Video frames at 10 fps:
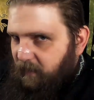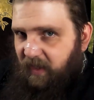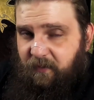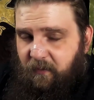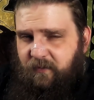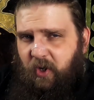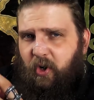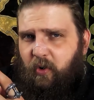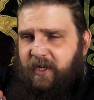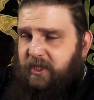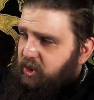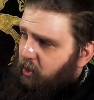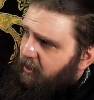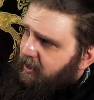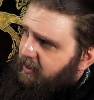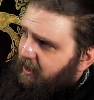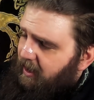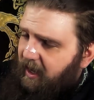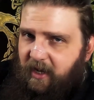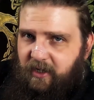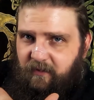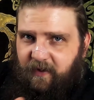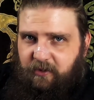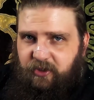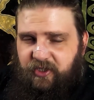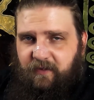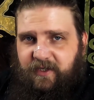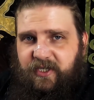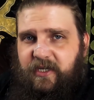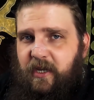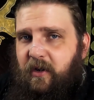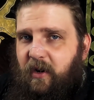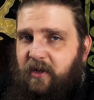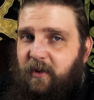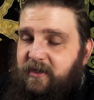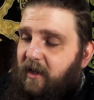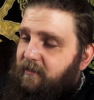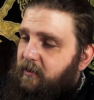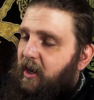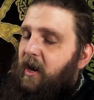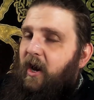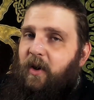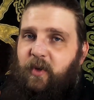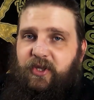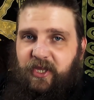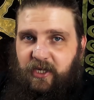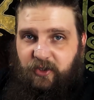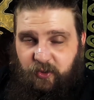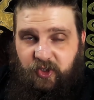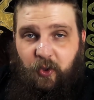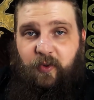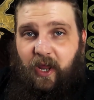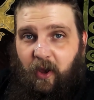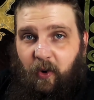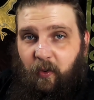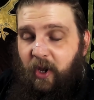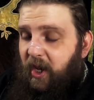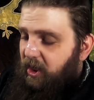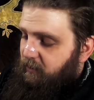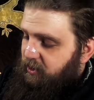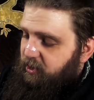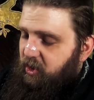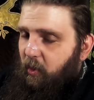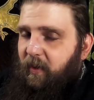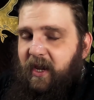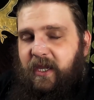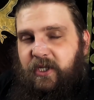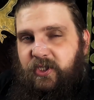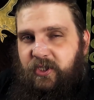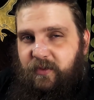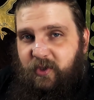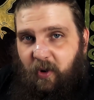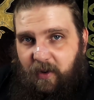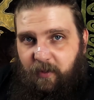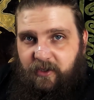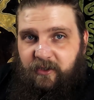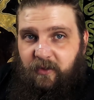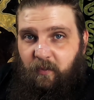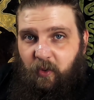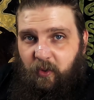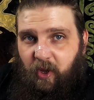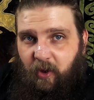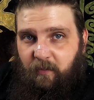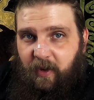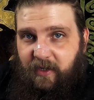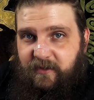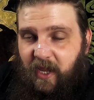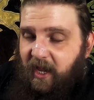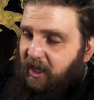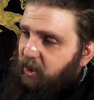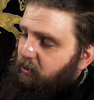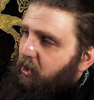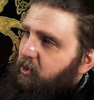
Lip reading: If you have not already joined the clan and found yourself a seat here at my tavern, I bid thee do so now. You will do so by engaging the subscribe button in Mortal Kombat, and you will know